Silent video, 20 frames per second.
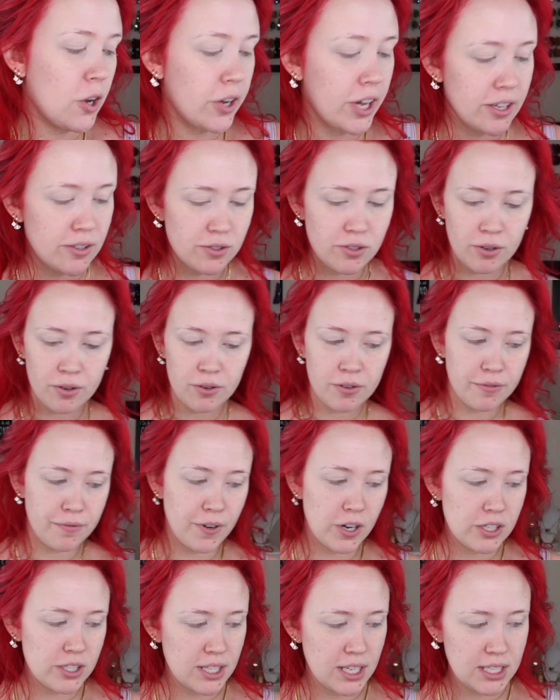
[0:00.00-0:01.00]
Okay, so
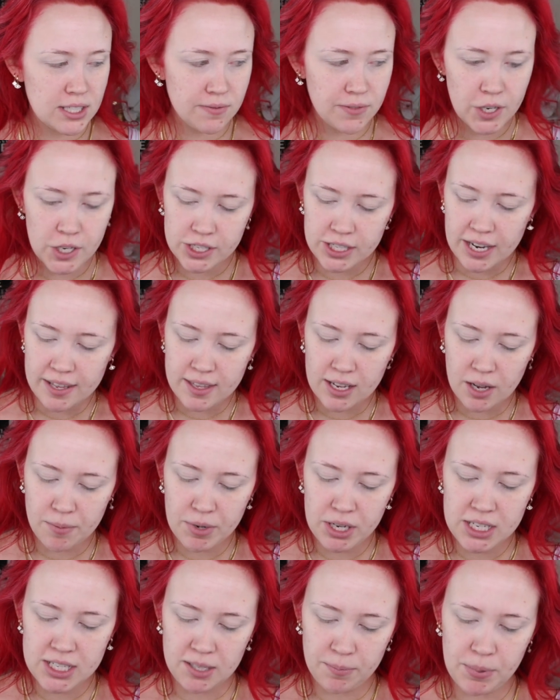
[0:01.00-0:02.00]
first things first, I think I'm
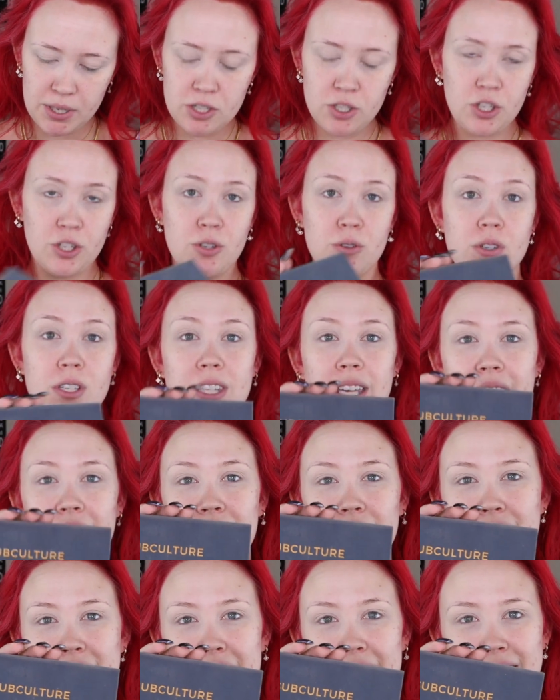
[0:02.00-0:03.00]
gonna dip into the
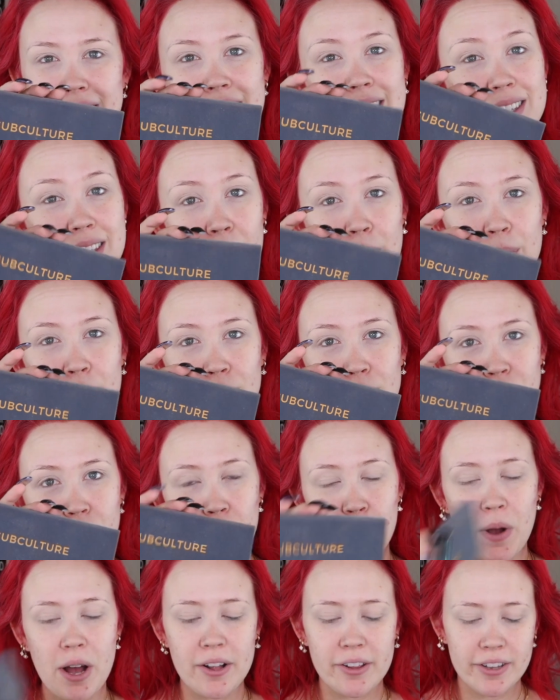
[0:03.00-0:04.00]
Anastasia
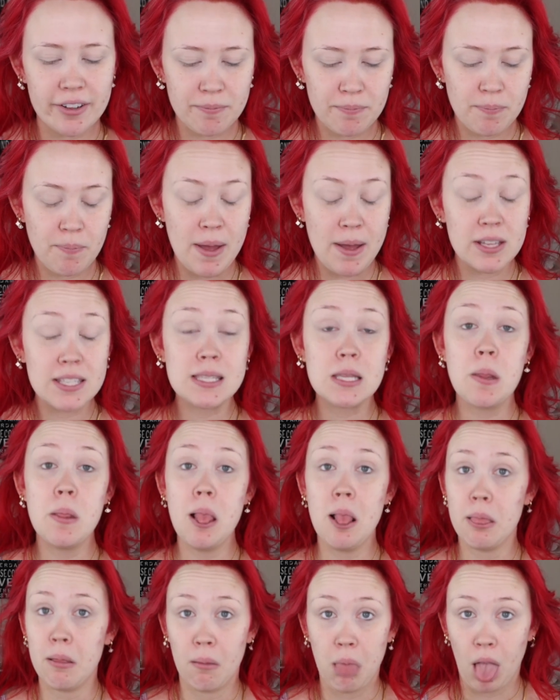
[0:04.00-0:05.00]
Subculture Palette.
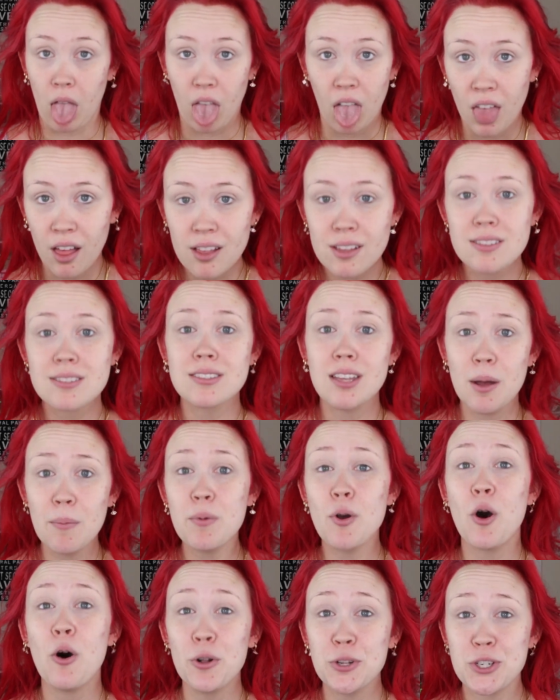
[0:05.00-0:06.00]

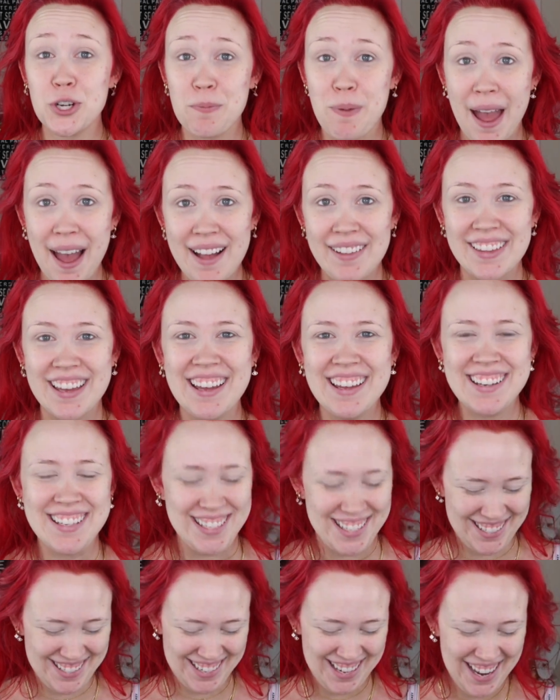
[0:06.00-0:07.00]
Subculture
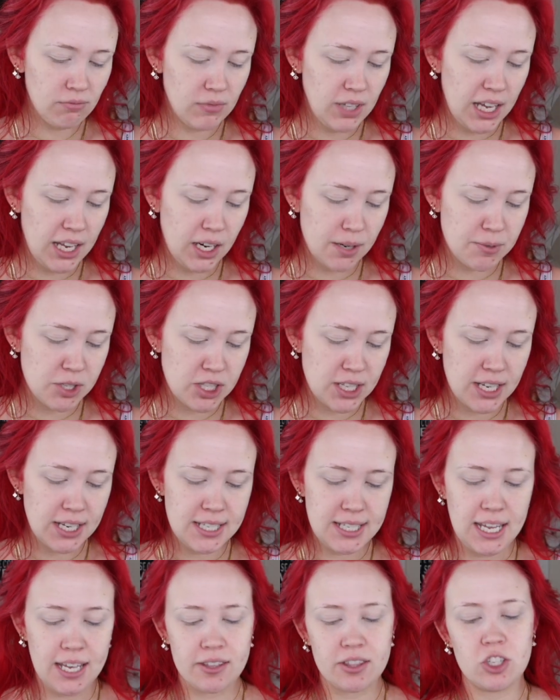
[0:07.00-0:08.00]
Palette. And I'm just
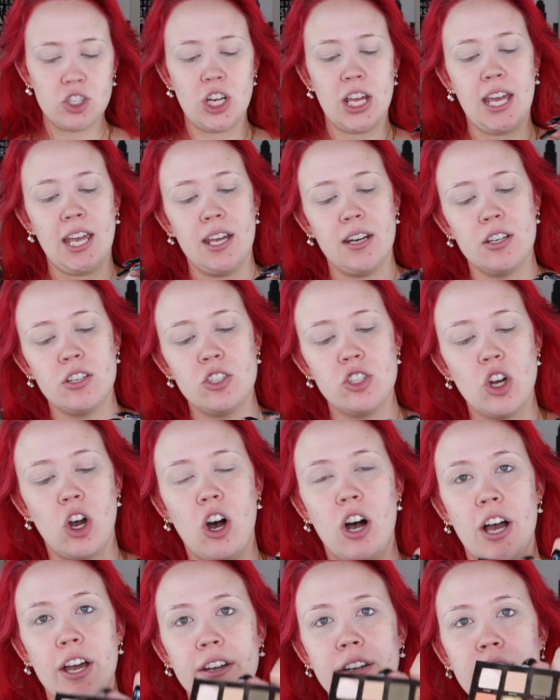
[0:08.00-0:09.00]
gonna take the shade
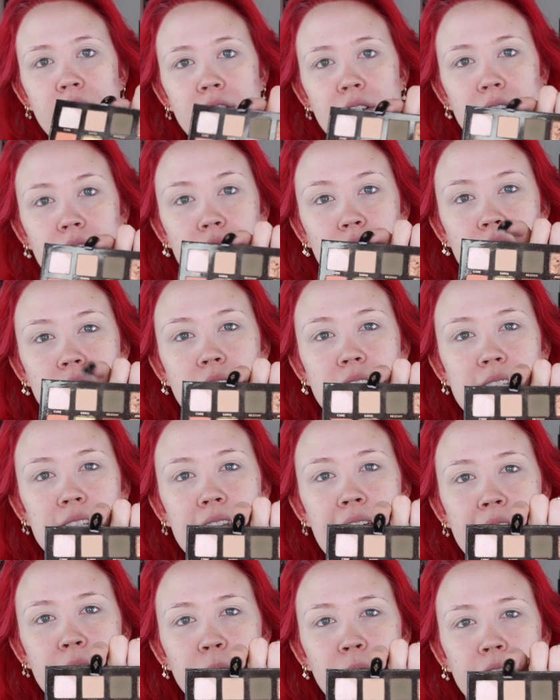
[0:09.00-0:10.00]
Dawn, just this
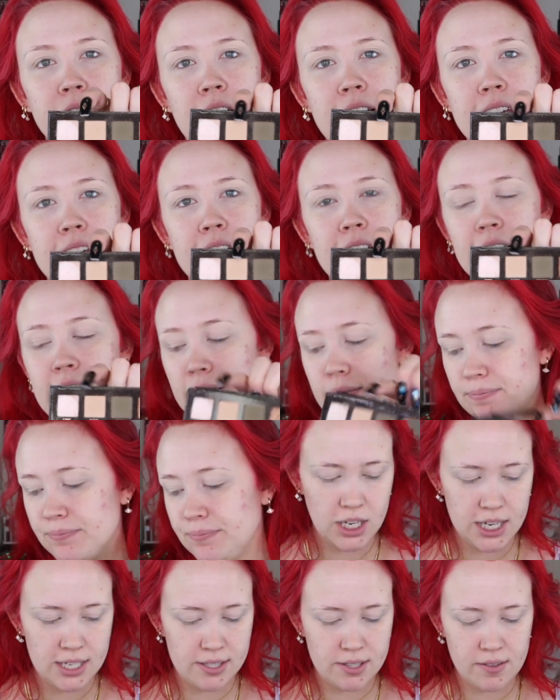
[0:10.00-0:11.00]
light one right here.
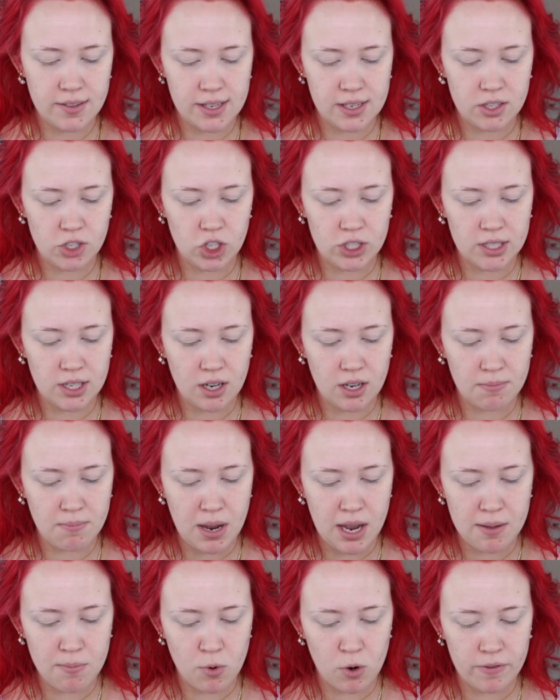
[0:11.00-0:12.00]
All right, so then just on
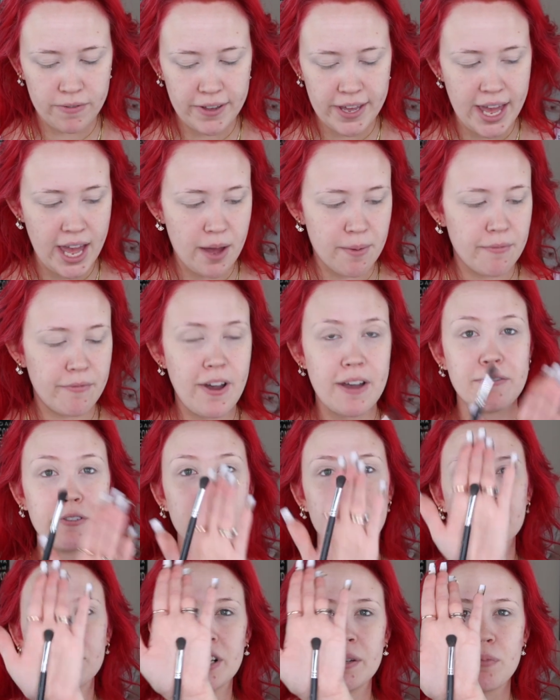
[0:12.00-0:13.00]
my Morphe
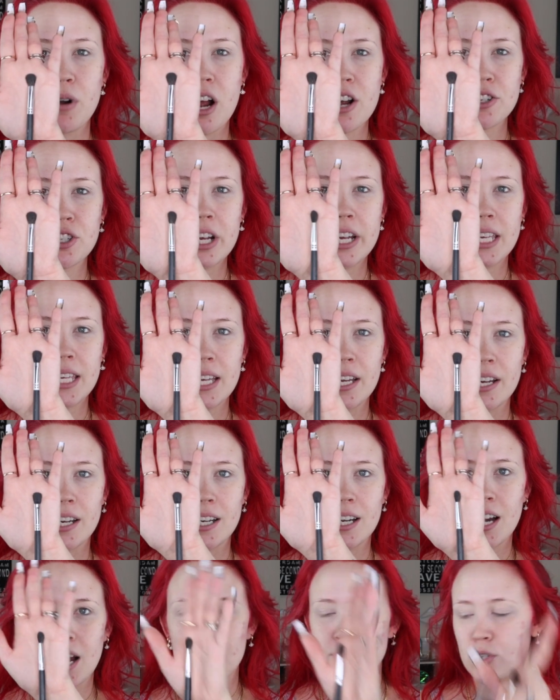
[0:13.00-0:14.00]
M503 brush right
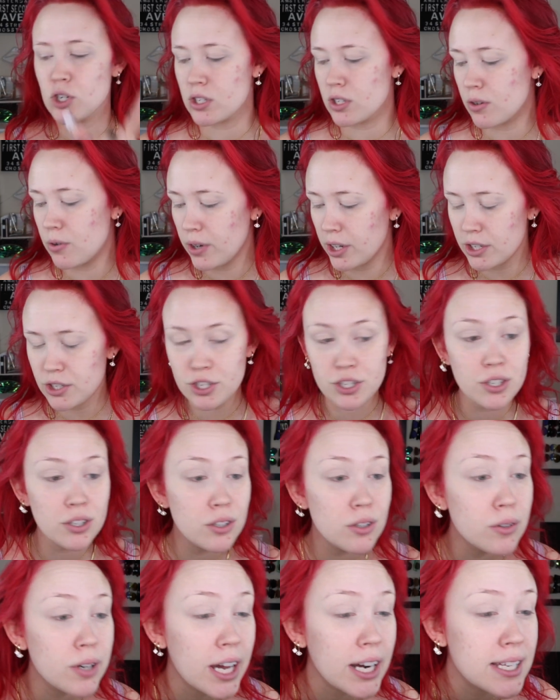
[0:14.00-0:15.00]
here, I'm just going
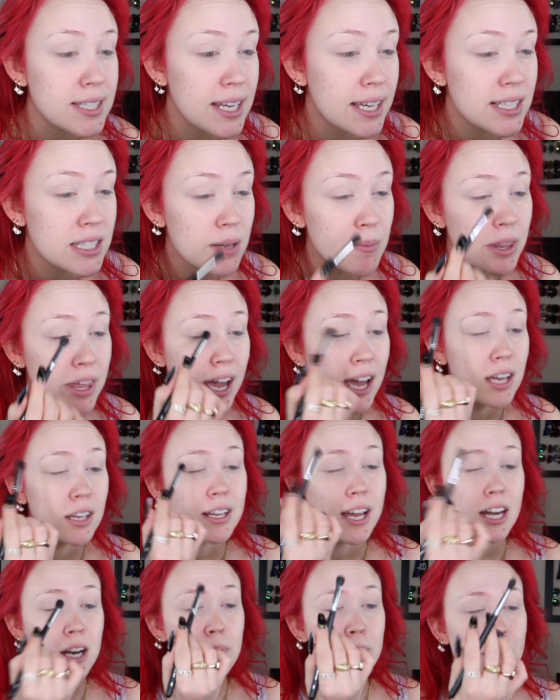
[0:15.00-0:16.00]
to kind of take some of that
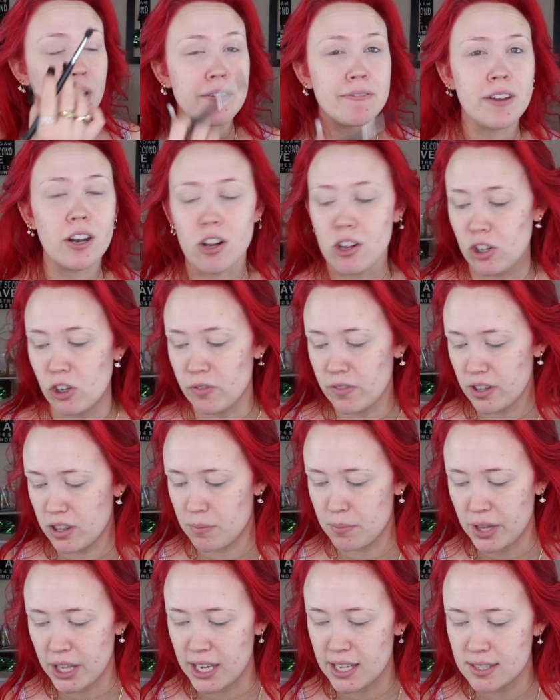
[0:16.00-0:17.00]
and kind of buff it all over
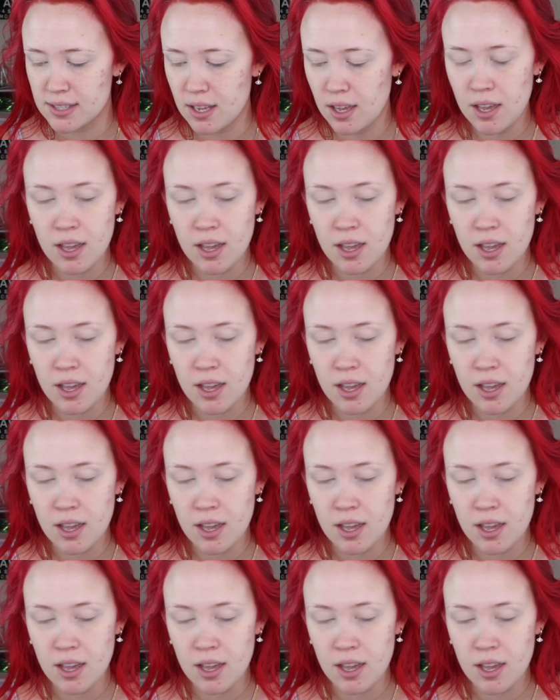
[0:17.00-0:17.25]
the place.